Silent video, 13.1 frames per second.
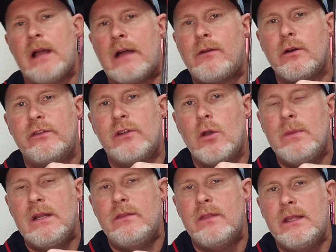I've heard so
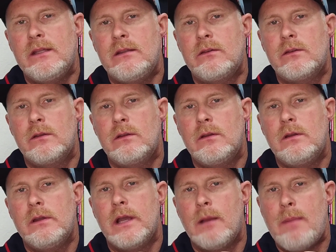many things
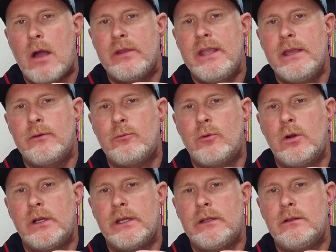about Hit and
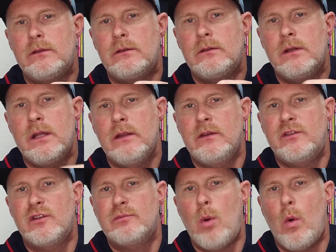Run.
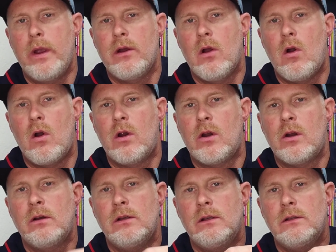This is Point
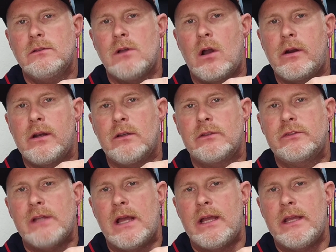Horror, R.L.
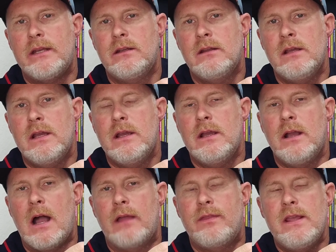Stine.
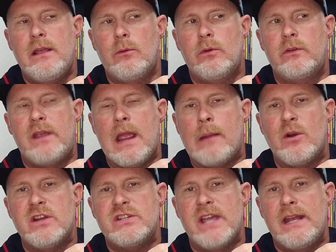I think it was
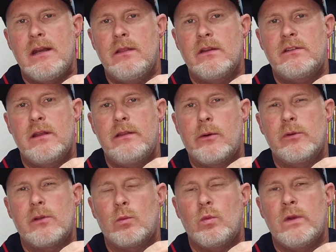Cameron Chaney that said there
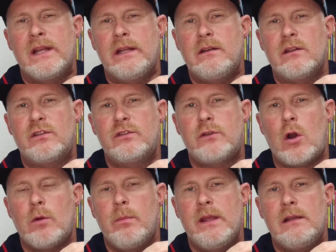was a really
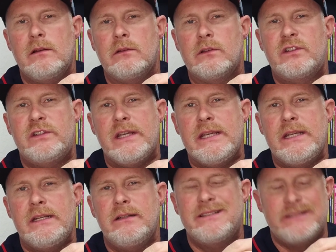disturbing
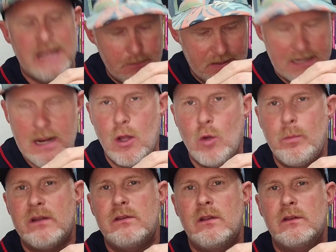scene. Damn it, I
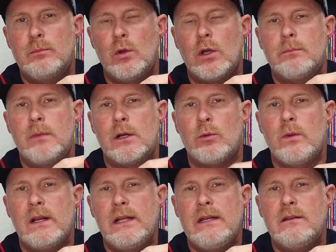hope it's this book. But a
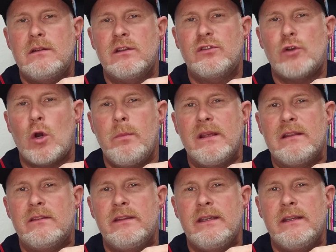really
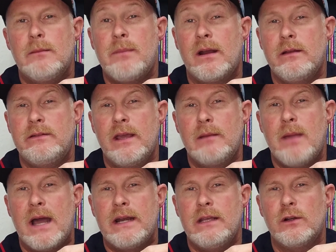disturbing scene about a dead
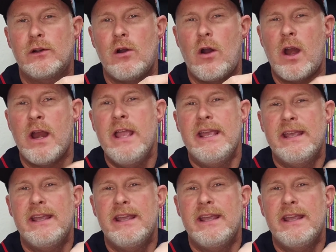body in a car.